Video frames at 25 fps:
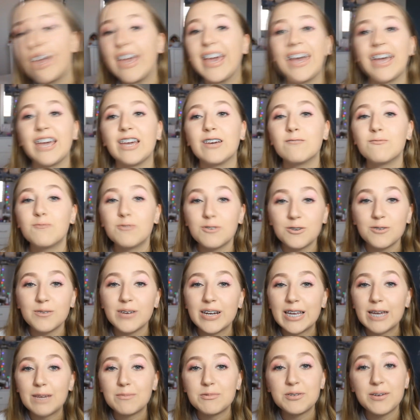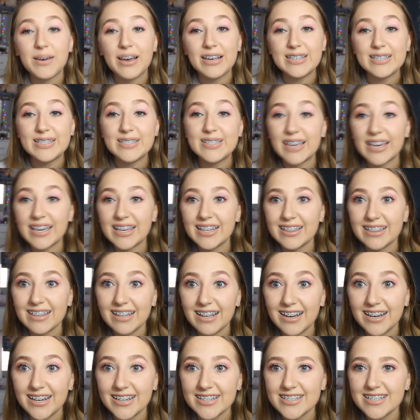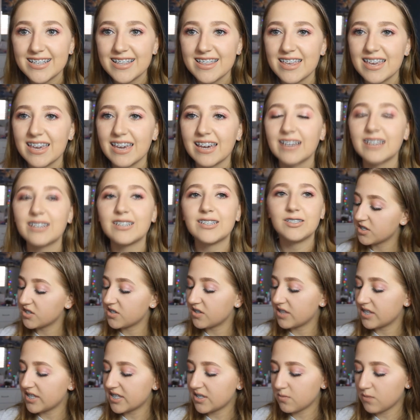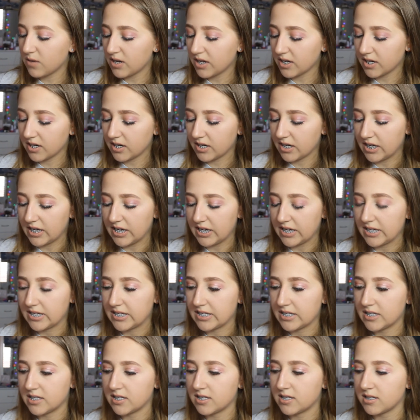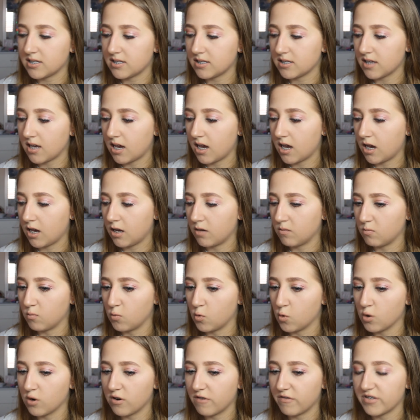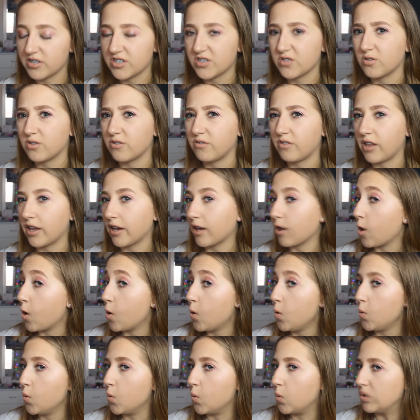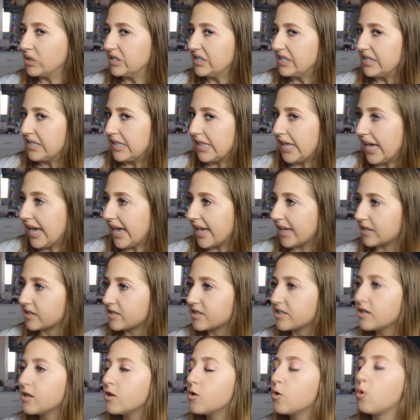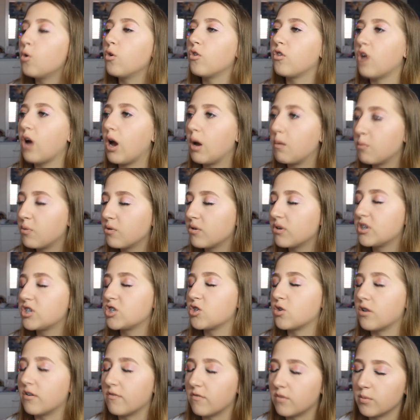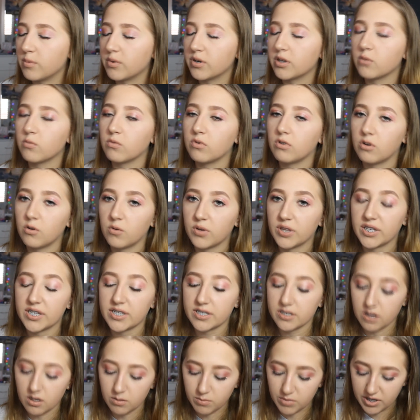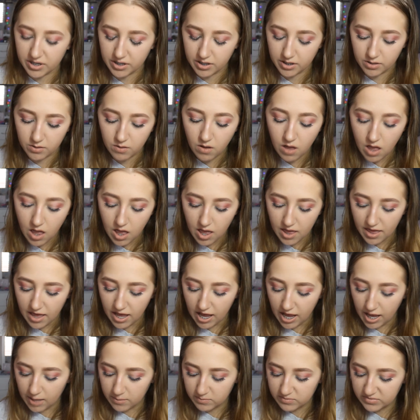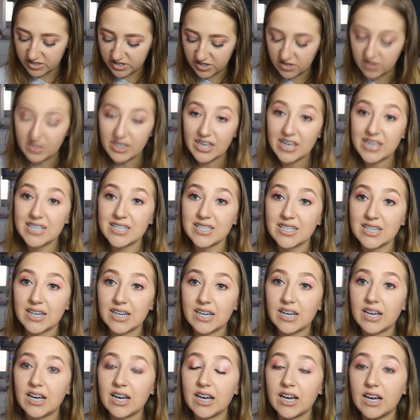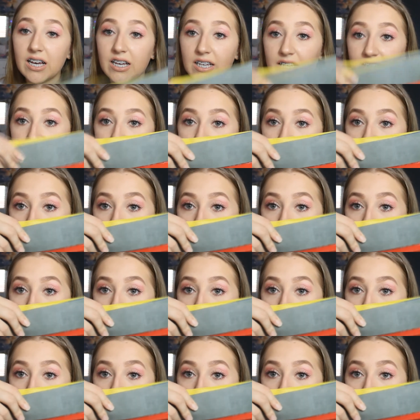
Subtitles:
Okay, we're already up to our second last thing. So this one is more of the sort of like, oh, what's that? Although I'm pretty sure everybody would know what these are by now. So these are